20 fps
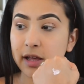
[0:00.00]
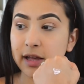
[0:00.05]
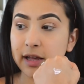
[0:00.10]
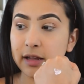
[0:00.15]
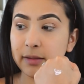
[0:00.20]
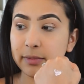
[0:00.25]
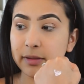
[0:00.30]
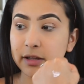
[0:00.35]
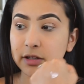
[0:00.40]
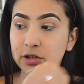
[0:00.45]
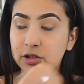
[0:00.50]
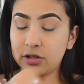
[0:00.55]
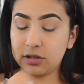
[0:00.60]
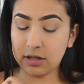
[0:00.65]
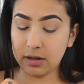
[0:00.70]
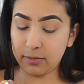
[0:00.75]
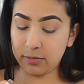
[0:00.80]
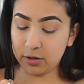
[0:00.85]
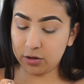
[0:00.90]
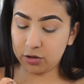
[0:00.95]
I applied just
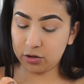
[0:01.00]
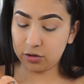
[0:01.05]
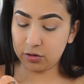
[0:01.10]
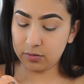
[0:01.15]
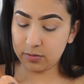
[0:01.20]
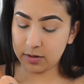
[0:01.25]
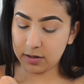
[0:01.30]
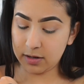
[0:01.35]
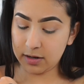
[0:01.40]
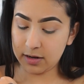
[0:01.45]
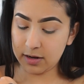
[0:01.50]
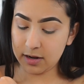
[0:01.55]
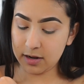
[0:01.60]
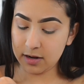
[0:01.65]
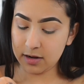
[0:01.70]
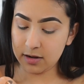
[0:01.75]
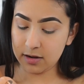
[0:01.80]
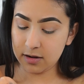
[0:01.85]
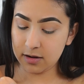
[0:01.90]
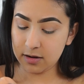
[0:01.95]
that much to my
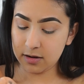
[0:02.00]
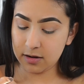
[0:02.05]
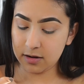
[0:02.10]
hand,